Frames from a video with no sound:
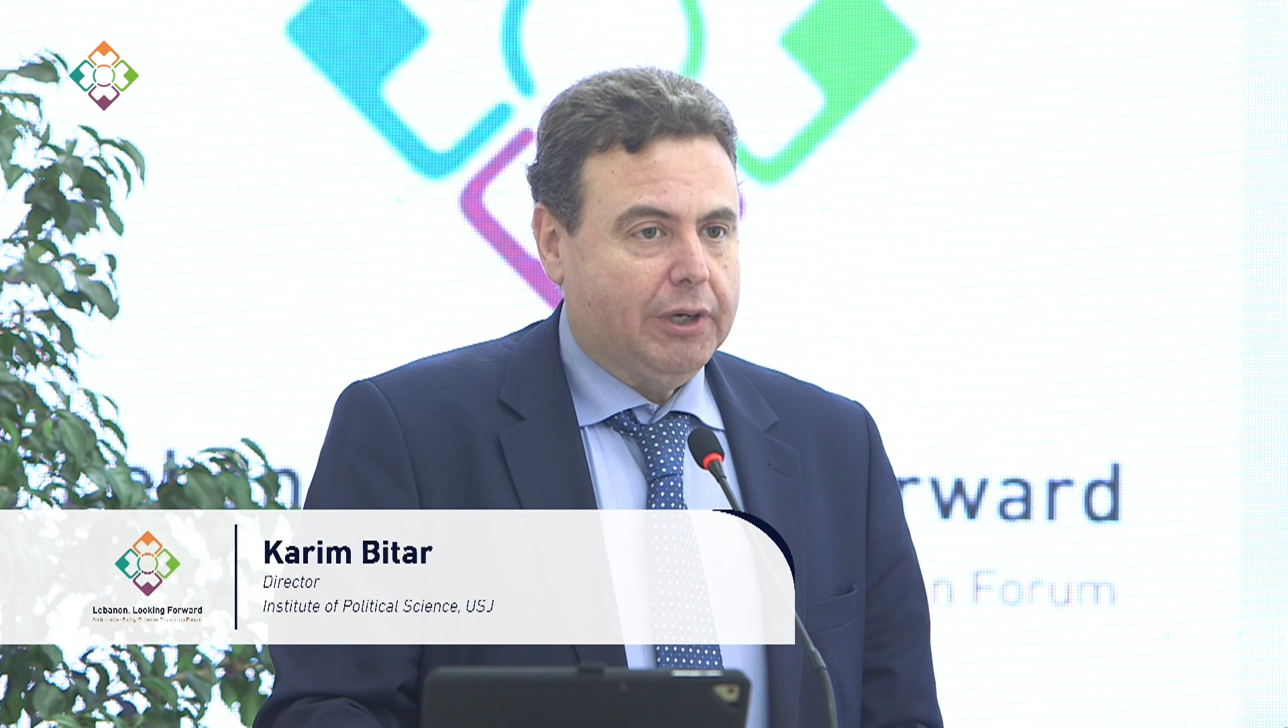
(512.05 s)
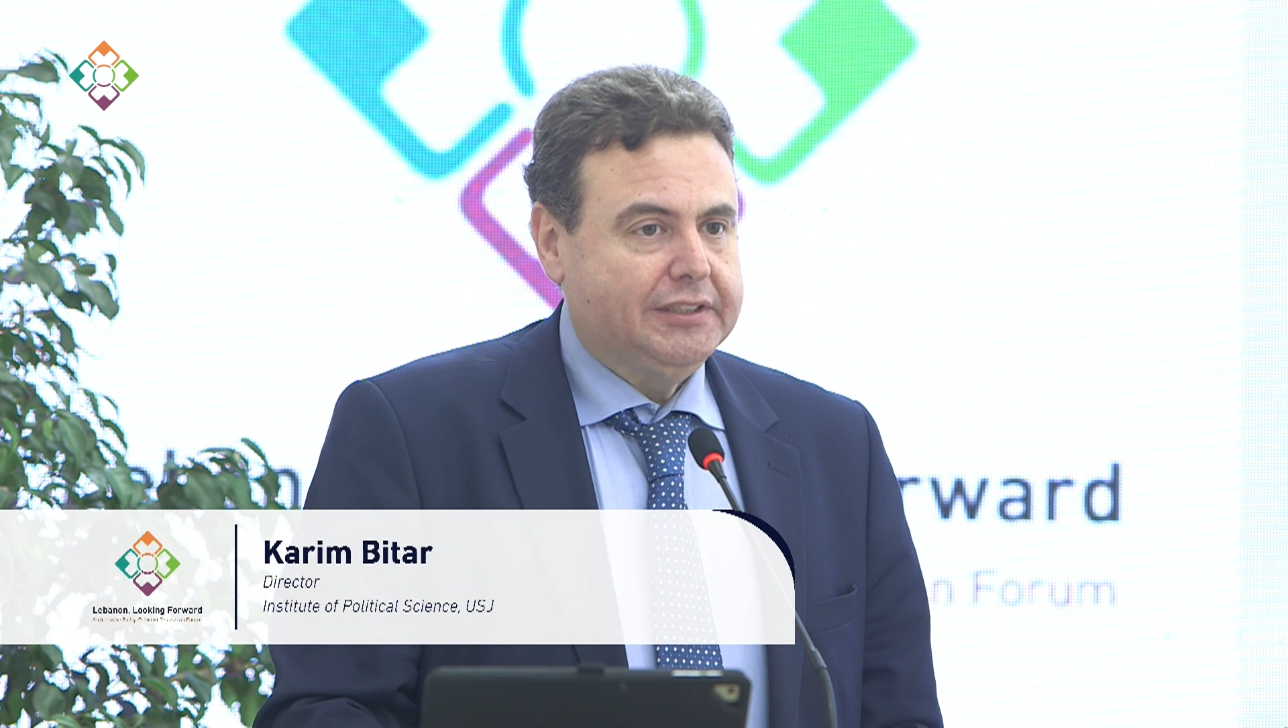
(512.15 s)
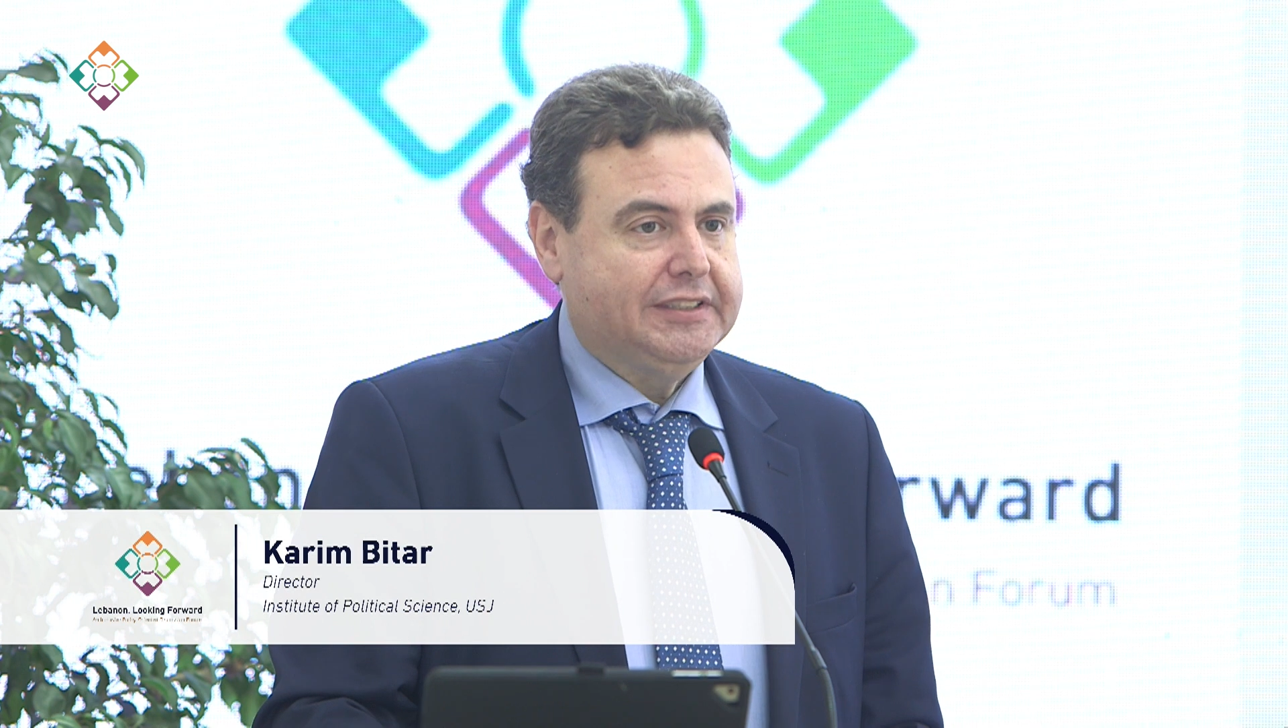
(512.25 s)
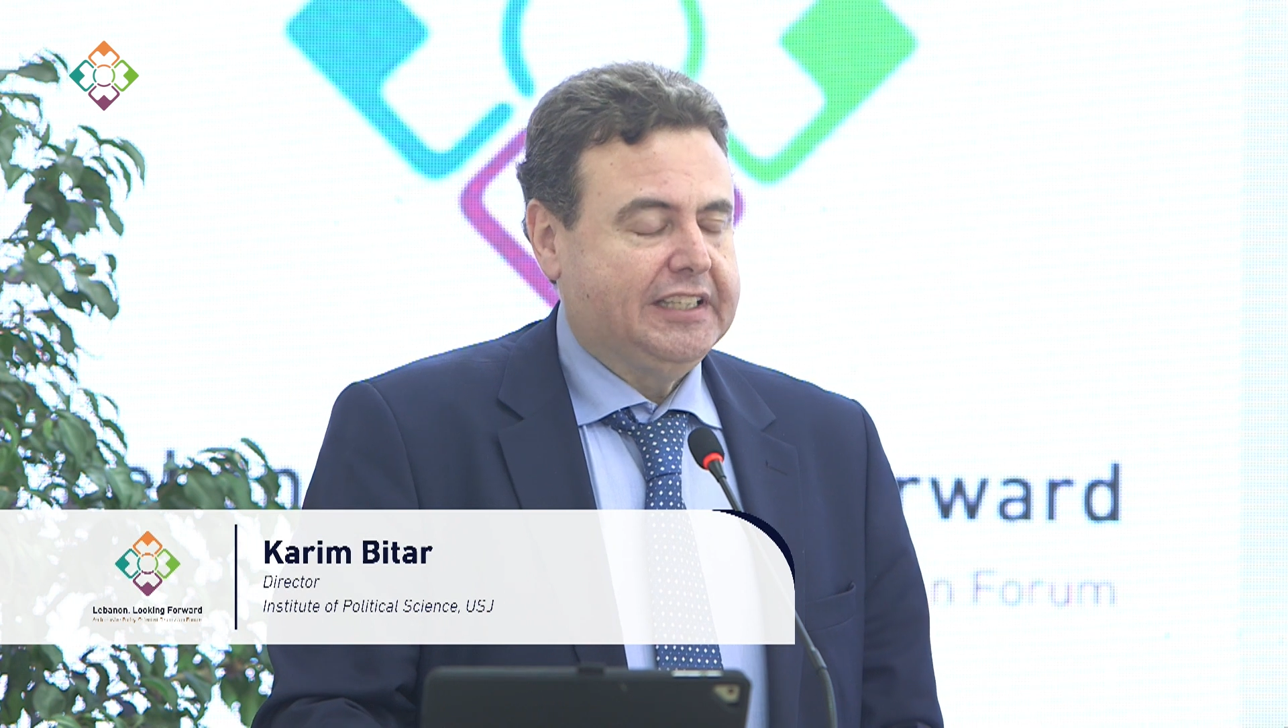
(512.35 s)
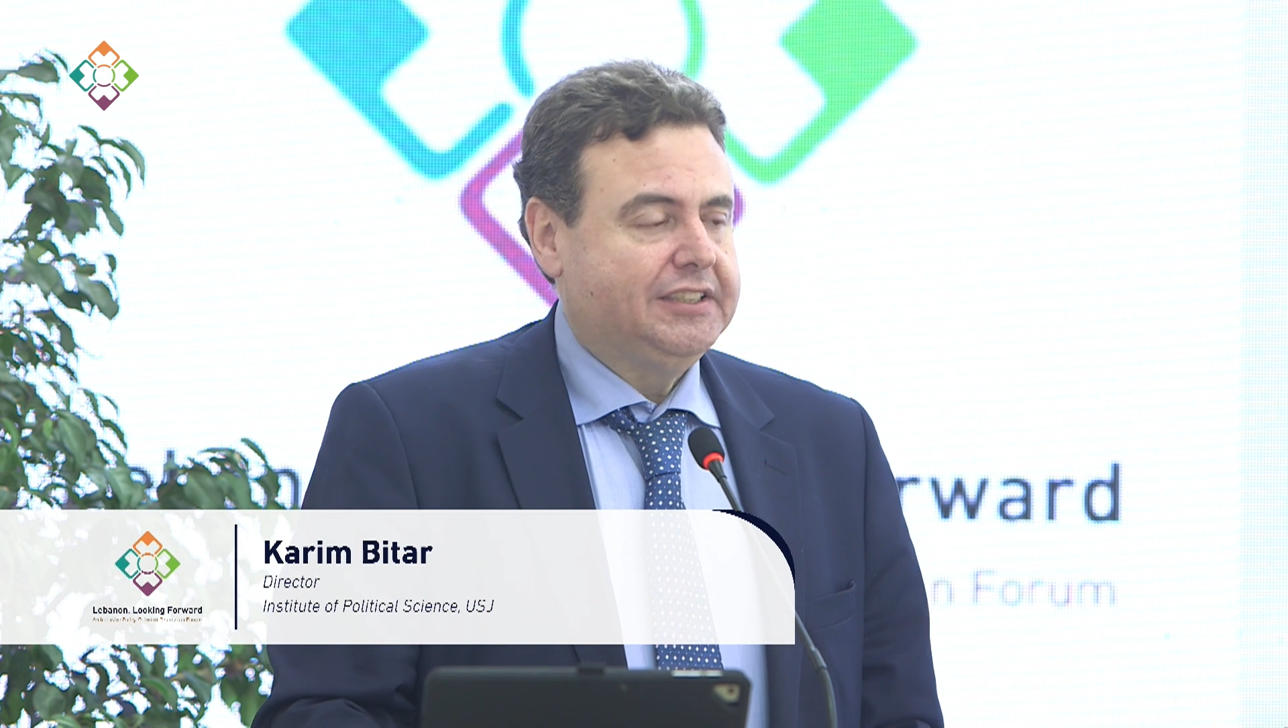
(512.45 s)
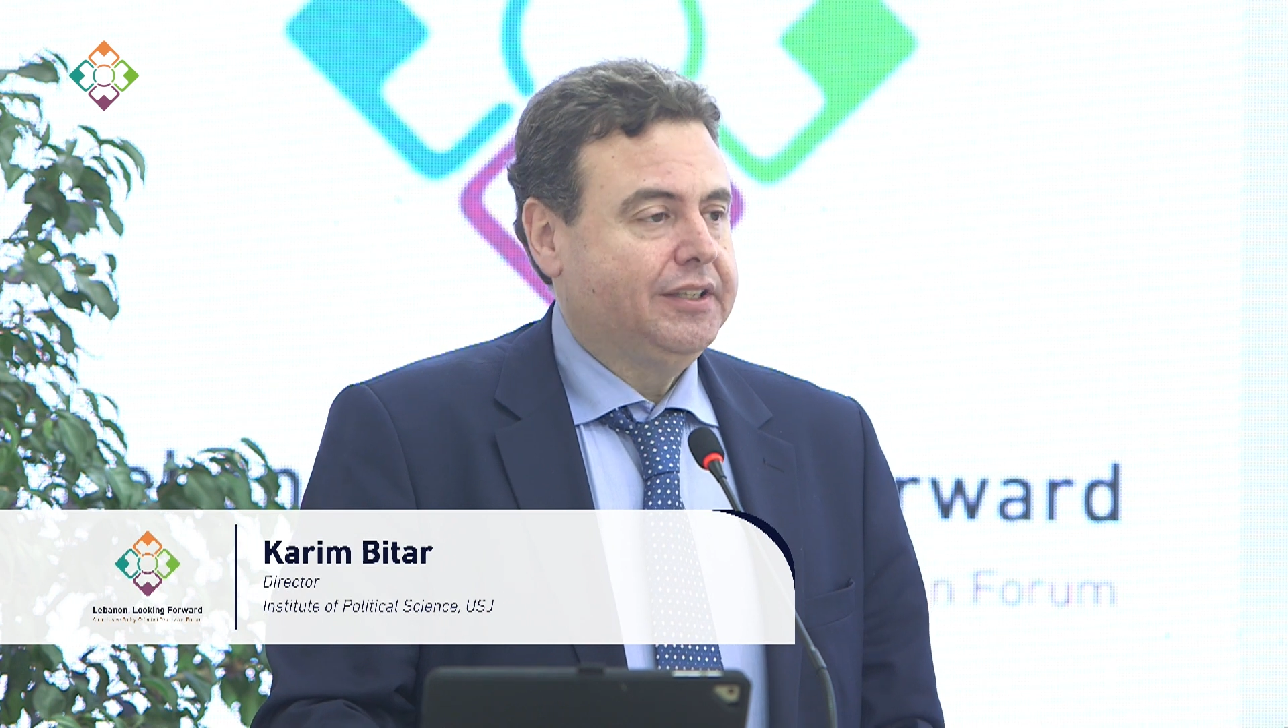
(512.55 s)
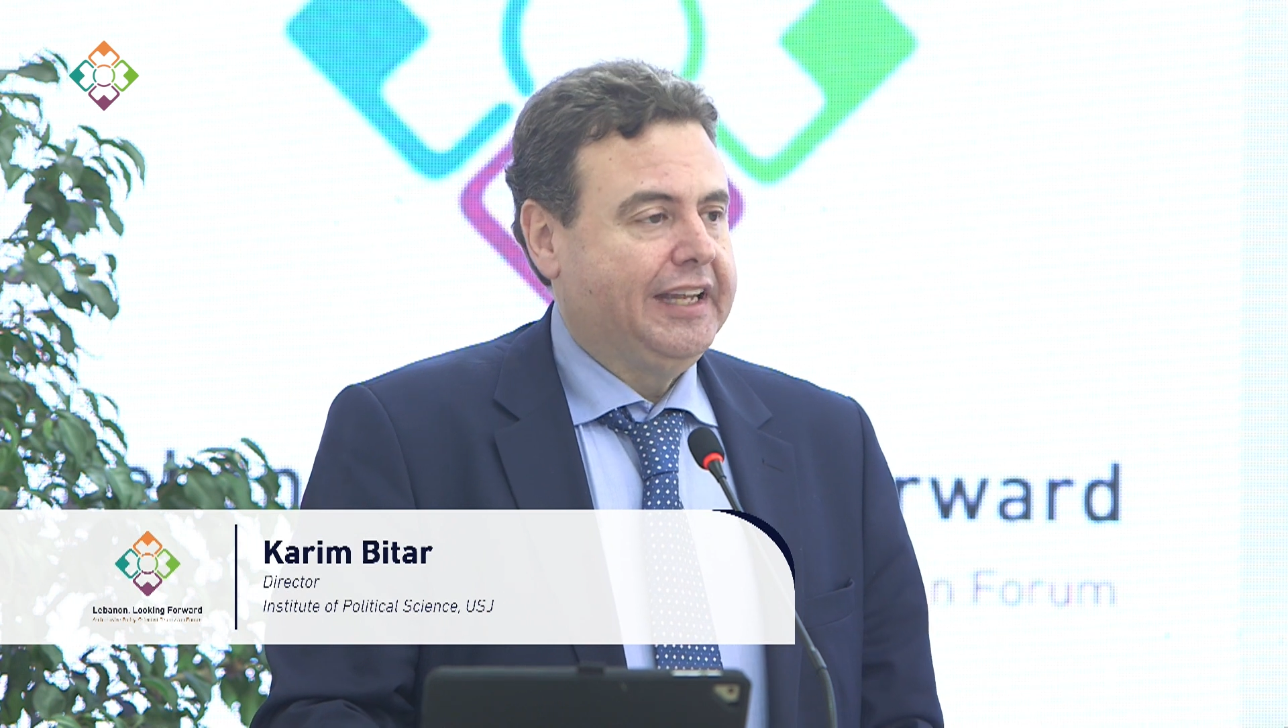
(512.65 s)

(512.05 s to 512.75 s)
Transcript: months and